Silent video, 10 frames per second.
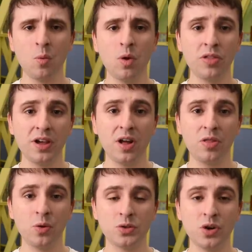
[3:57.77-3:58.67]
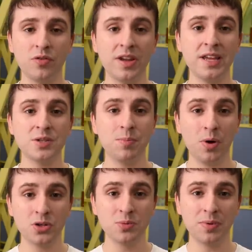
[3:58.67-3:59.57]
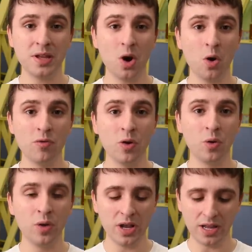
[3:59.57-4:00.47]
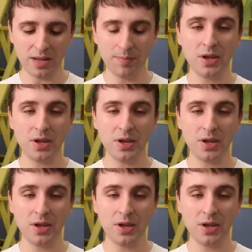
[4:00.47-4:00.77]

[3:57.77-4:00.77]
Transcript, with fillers: One thing I thought of is possibly over-oiling,